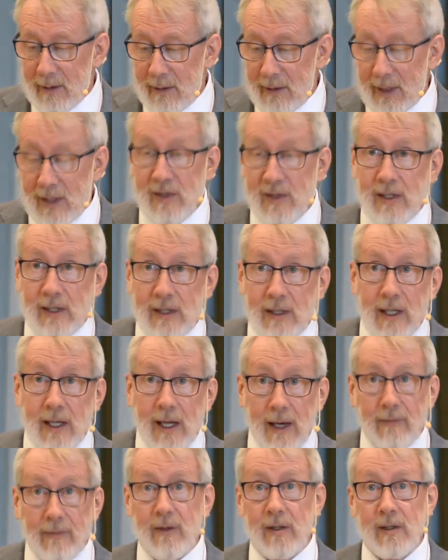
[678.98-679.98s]
They see
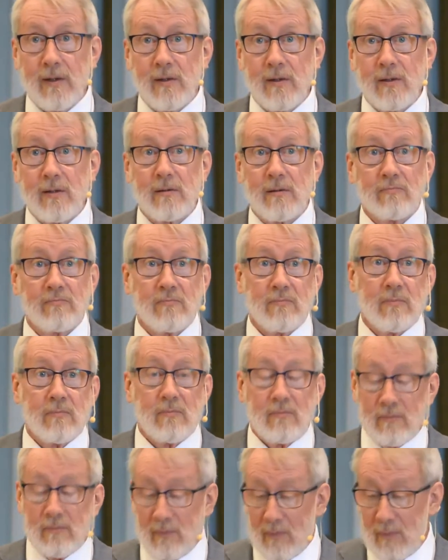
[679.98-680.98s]
the evidence
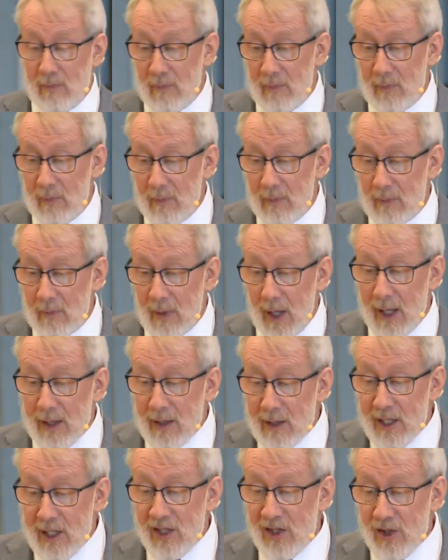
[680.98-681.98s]

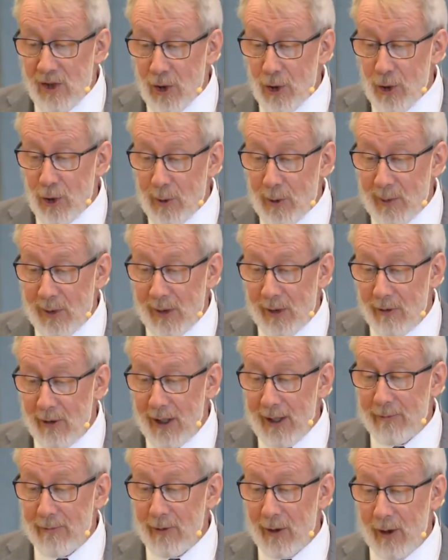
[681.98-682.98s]
undisturbed
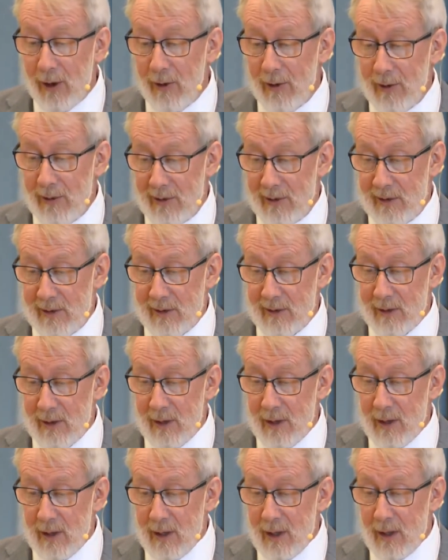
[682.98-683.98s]
grave clothes,
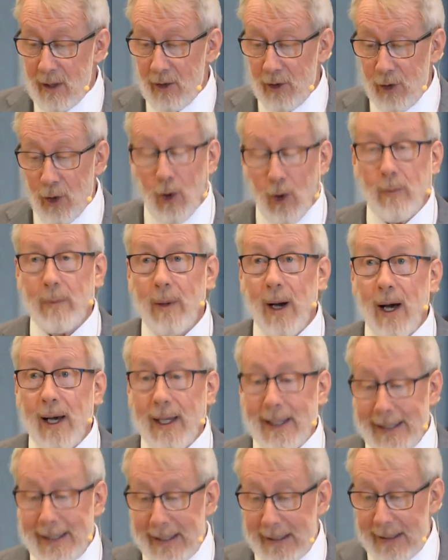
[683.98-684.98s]
no
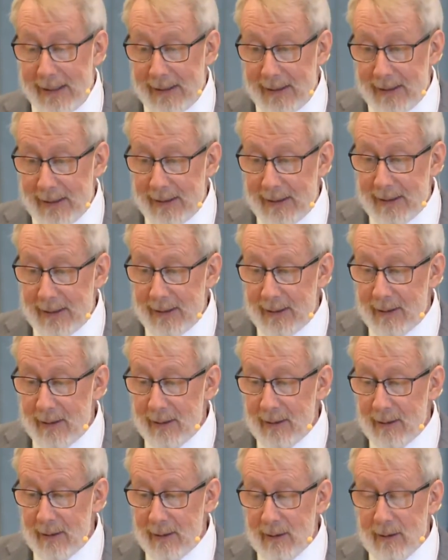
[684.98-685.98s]
body.
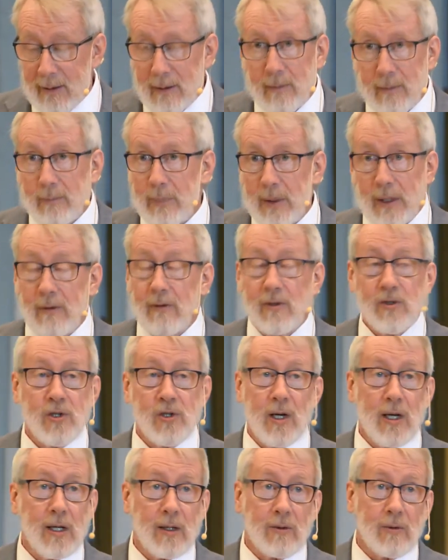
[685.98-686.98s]
Peter and
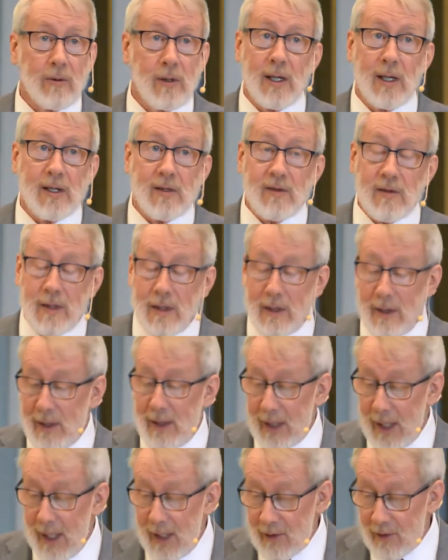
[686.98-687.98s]
John do not see
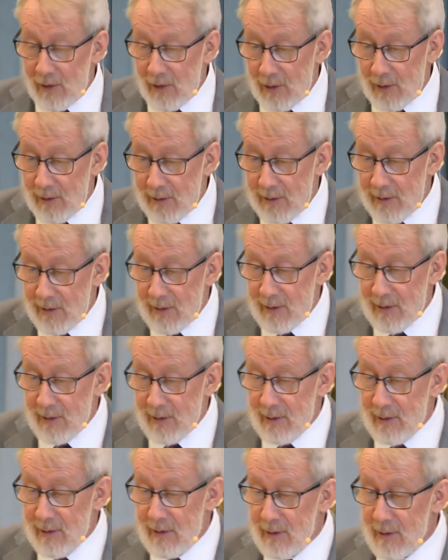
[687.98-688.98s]
the angels.
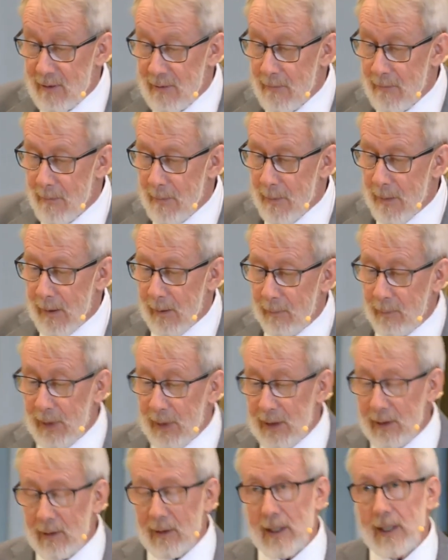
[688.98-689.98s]

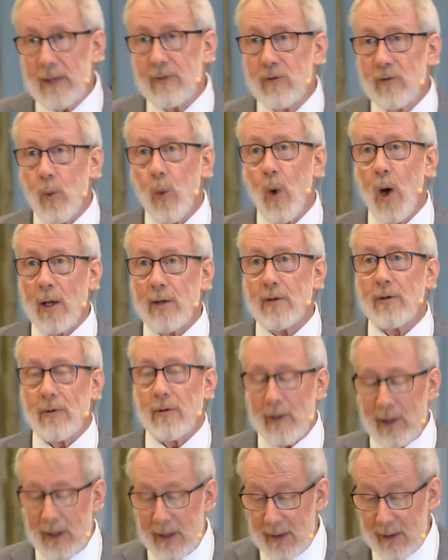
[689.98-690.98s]
Peter leaves
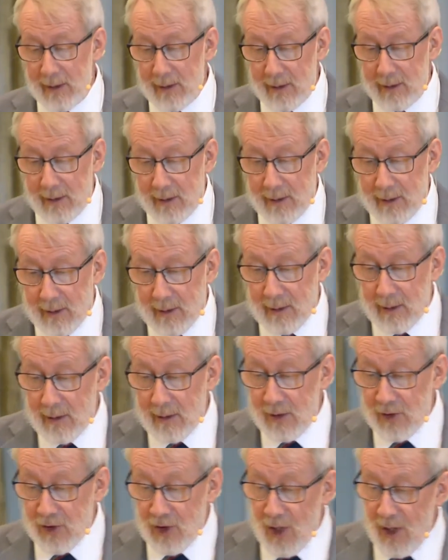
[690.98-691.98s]
wandering.
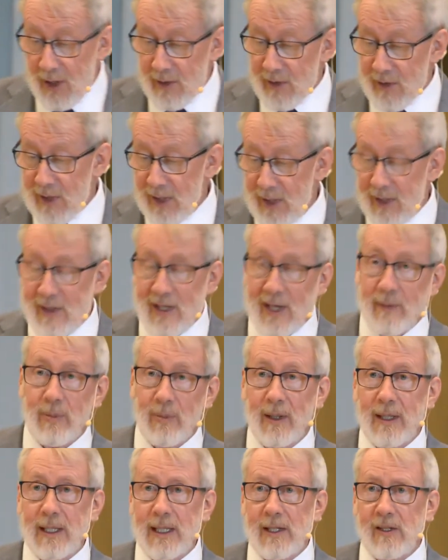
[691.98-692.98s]
John sees and
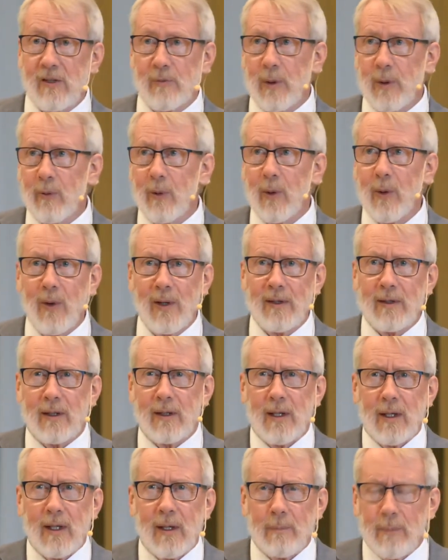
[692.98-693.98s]
believes, but we wonder
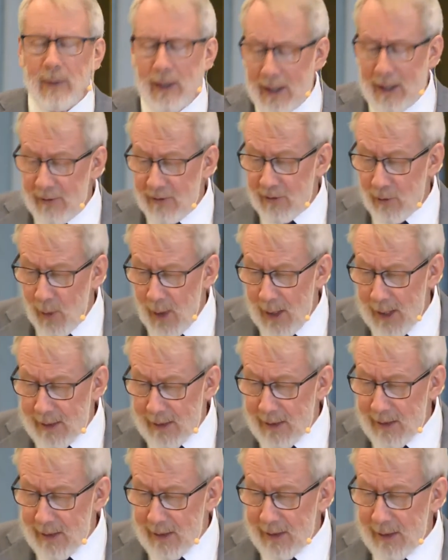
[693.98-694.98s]
believes what?